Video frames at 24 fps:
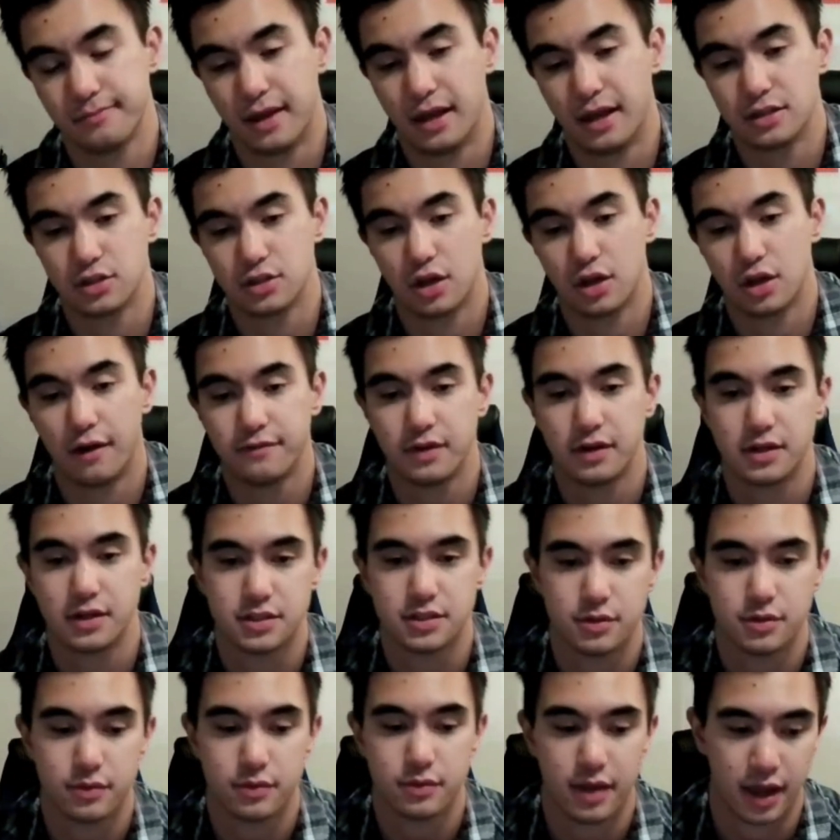as often
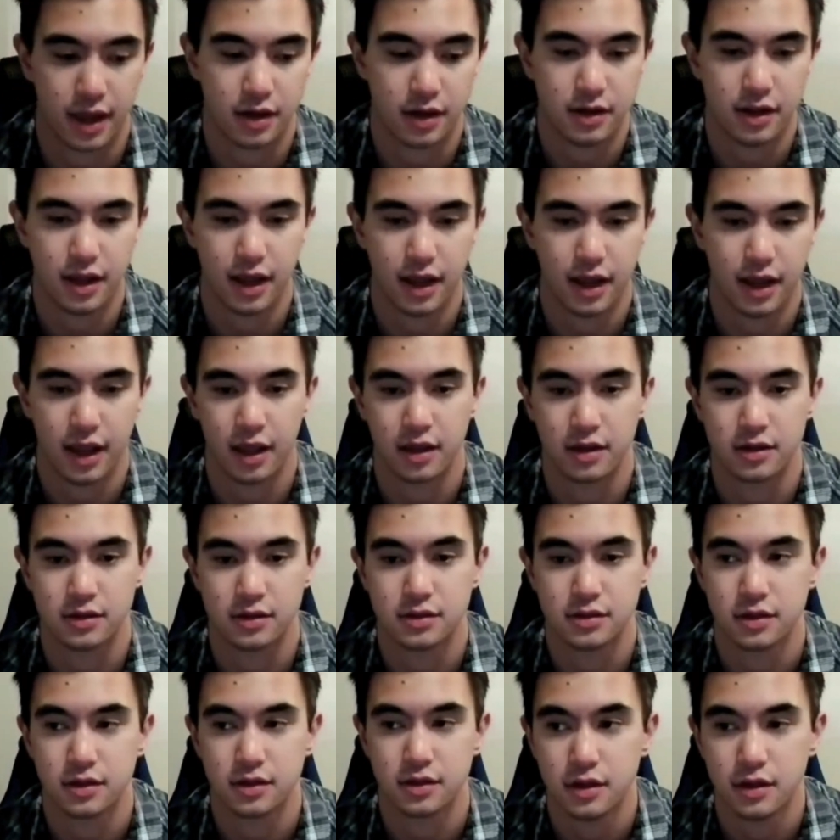as you can.
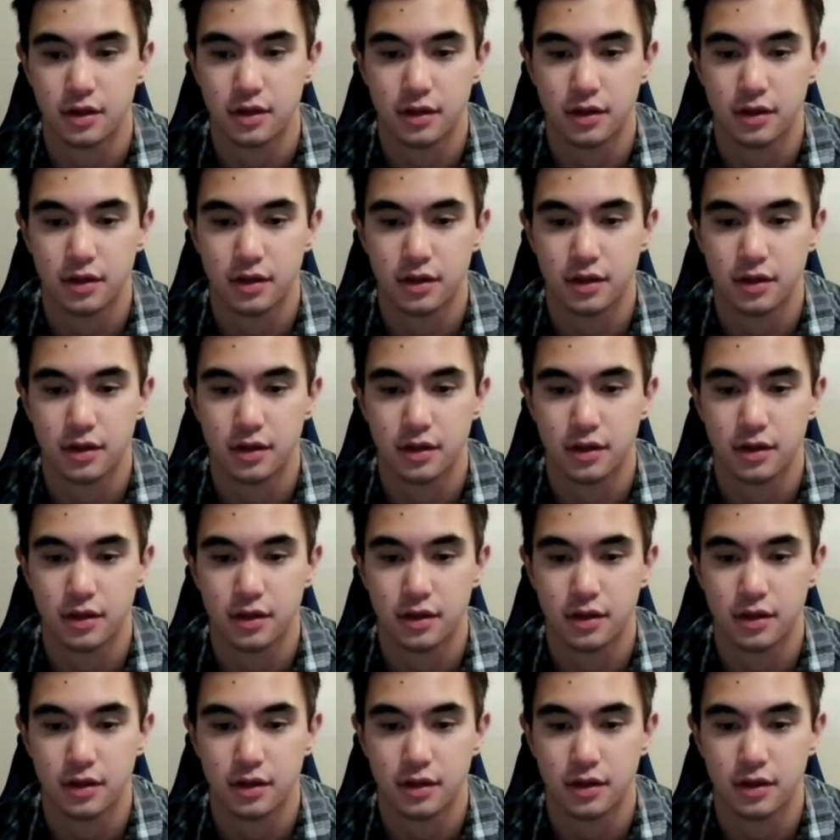And